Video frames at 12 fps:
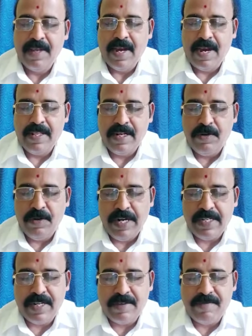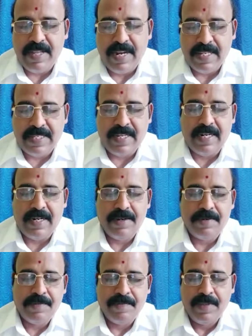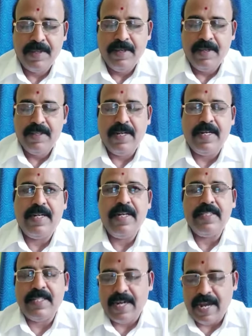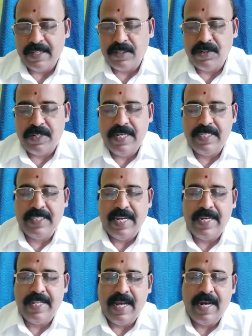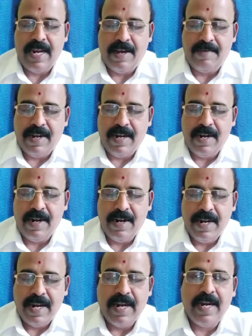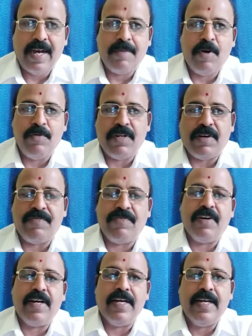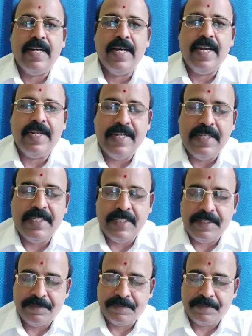and the duration of the lesson, the teacher has to decide the level and amount of teaching.